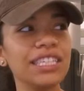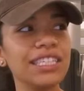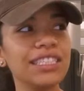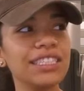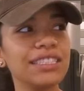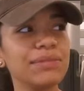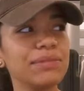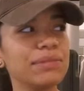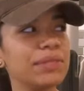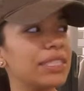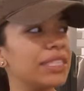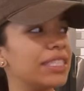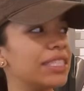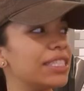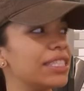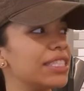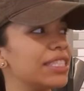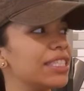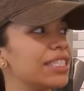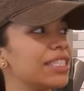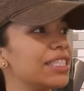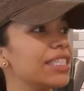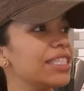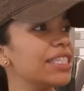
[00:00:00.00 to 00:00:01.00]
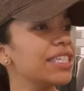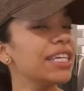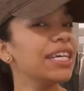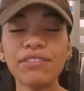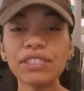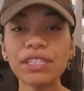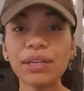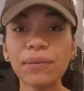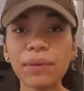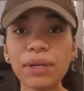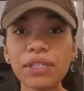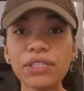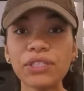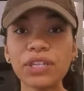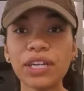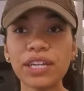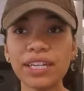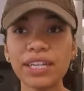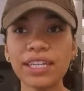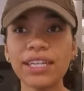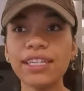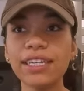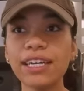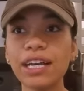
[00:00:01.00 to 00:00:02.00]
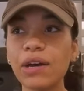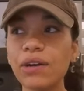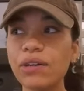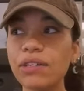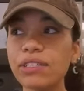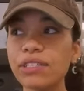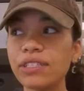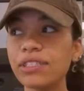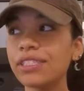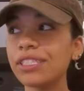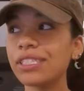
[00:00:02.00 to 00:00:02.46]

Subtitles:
hates me. Every time I try to hang out with her,